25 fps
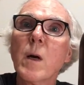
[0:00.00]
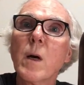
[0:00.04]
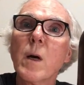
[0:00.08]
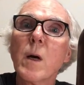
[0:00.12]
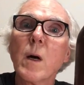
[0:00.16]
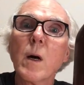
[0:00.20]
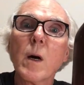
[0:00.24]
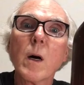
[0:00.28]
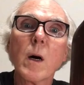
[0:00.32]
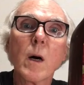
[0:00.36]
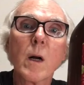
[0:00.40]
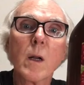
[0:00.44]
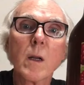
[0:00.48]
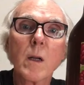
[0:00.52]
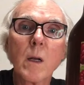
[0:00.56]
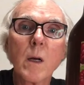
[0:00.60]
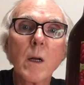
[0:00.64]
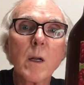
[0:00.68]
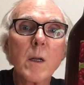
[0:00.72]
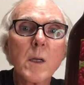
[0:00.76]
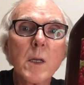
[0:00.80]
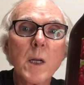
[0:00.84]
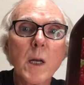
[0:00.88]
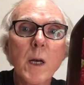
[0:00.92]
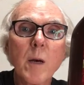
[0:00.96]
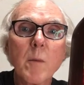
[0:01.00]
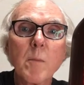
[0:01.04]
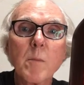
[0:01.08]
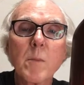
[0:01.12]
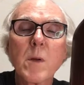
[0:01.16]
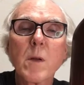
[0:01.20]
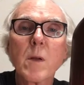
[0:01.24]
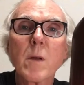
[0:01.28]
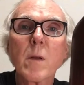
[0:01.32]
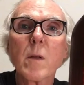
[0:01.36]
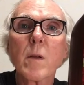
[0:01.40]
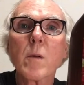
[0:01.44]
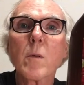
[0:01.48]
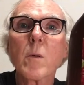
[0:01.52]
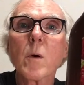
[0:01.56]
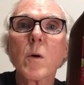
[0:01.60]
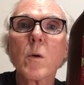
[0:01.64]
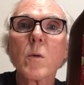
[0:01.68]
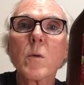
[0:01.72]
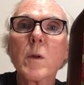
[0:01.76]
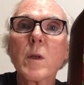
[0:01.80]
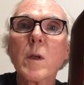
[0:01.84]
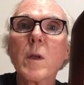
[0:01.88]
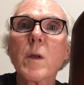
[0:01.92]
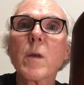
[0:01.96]
On Untapped, there were
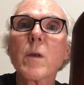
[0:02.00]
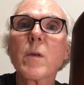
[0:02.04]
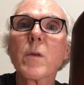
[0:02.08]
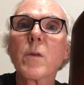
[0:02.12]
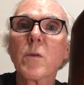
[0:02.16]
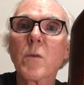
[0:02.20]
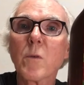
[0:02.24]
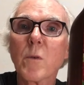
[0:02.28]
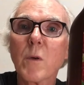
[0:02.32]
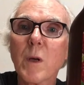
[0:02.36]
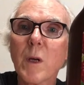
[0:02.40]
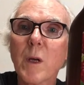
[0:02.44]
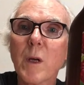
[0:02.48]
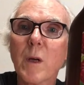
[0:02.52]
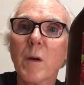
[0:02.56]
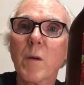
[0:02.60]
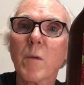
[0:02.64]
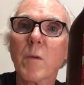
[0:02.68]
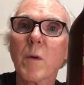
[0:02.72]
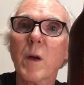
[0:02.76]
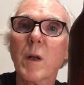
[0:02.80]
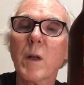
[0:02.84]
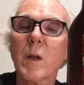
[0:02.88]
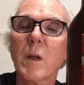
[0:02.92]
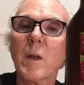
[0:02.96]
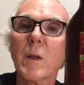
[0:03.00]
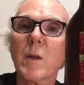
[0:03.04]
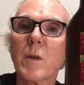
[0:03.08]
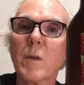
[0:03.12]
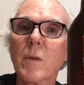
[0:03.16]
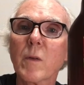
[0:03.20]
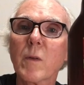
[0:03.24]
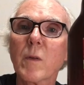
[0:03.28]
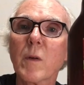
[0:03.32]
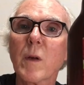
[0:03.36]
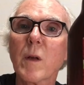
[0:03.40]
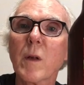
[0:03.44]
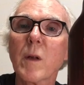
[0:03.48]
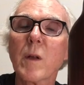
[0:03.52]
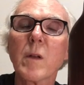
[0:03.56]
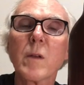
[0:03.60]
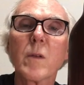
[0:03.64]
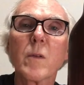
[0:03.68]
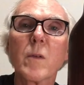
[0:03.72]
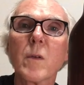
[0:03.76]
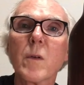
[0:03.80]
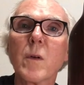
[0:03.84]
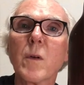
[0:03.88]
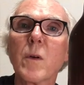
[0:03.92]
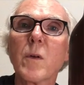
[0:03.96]
only 3 ratings, and
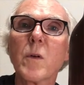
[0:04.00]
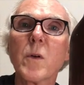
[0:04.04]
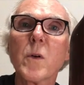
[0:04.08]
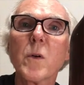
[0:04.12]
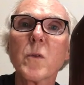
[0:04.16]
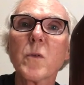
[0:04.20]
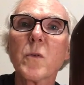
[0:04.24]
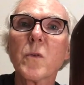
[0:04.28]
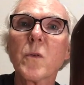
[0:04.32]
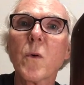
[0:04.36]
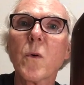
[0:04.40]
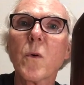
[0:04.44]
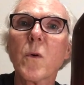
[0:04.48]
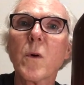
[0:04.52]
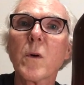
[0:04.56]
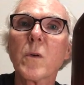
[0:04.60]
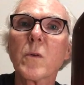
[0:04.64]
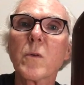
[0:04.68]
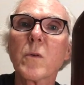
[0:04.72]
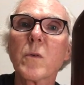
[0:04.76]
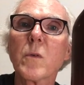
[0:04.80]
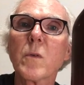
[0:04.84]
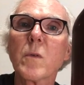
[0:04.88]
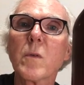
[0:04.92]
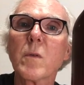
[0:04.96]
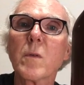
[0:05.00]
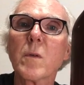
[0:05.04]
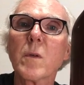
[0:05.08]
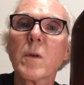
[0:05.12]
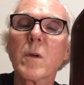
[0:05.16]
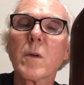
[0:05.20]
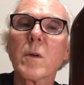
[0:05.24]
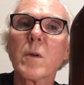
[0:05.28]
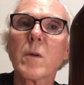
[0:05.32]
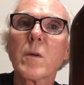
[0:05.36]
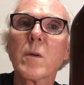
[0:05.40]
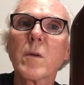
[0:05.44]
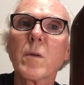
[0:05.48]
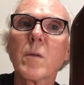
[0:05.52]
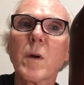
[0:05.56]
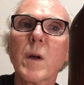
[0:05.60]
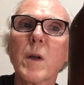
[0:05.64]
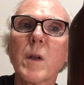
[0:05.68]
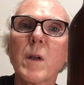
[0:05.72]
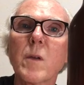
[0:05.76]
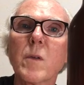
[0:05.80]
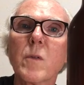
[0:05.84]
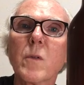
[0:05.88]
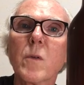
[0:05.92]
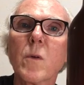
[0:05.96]
so there are no scores,
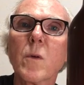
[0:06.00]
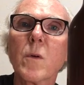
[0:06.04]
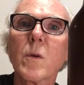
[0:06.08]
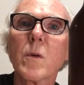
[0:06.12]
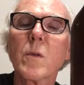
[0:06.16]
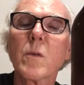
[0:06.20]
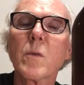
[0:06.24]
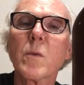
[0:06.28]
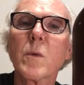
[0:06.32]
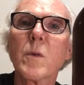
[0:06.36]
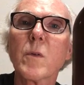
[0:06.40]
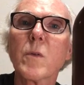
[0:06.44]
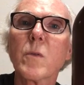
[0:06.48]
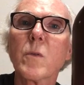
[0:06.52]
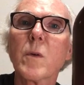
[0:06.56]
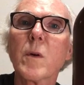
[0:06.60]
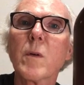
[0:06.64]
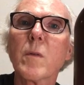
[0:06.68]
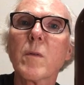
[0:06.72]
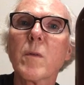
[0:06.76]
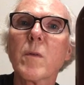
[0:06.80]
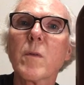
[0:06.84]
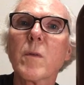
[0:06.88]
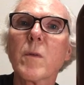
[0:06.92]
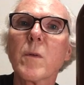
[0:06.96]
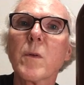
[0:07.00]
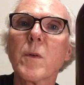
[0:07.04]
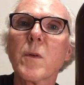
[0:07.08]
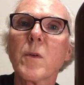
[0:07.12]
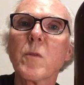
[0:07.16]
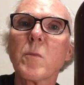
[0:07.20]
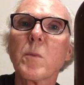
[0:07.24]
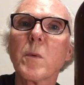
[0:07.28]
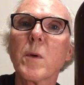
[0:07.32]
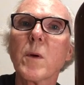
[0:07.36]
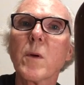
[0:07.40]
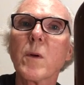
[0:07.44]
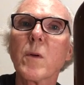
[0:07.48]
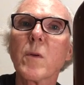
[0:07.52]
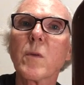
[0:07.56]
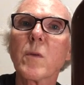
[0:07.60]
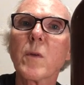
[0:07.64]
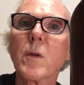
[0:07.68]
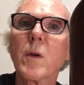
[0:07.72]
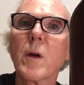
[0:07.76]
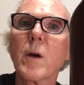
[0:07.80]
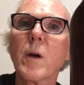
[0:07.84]
rating scores whatsoever for these beers.